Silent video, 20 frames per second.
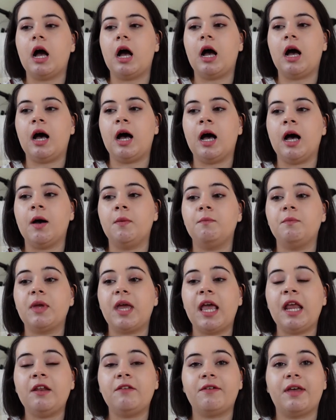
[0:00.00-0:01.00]
Uh,
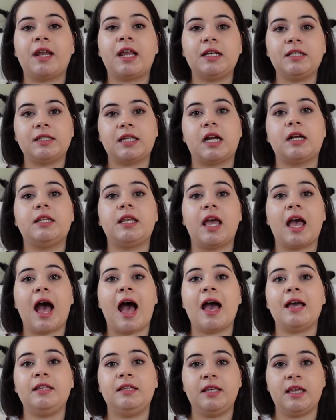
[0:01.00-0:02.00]
and then I started the
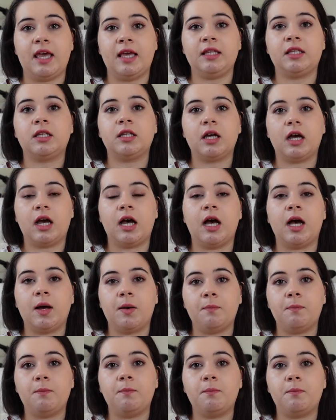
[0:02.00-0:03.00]
ideate
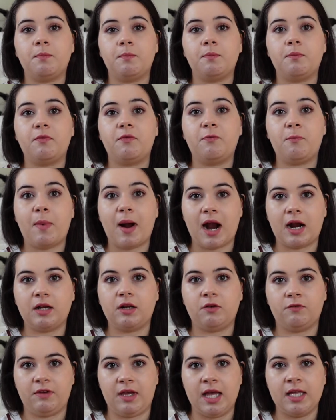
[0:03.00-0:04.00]
uh, part
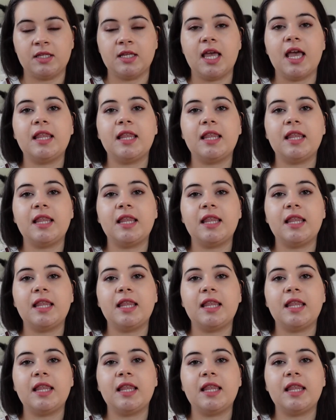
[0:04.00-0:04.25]
of it.